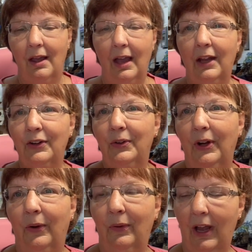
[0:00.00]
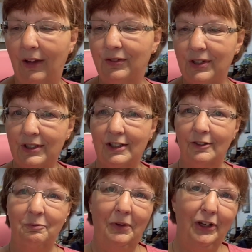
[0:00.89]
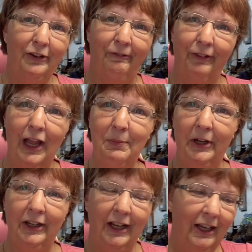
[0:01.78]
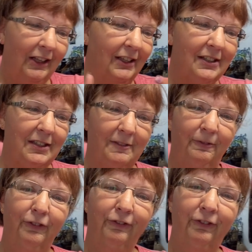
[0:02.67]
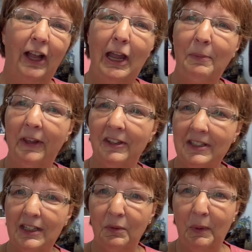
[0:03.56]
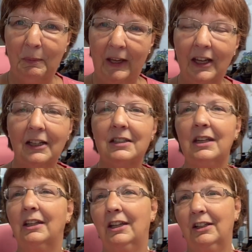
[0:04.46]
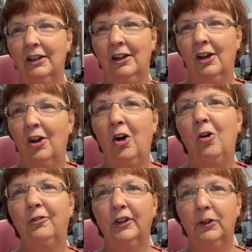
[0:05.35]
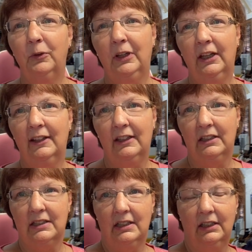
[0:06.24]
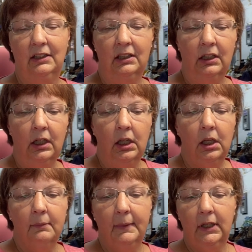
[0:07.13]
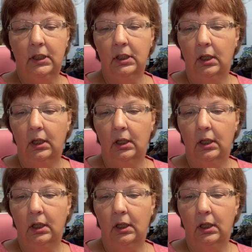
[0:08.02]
I don't know. I just been a fly-by-night. Let's fly by the seat of my pants, and hopefully we get things done. But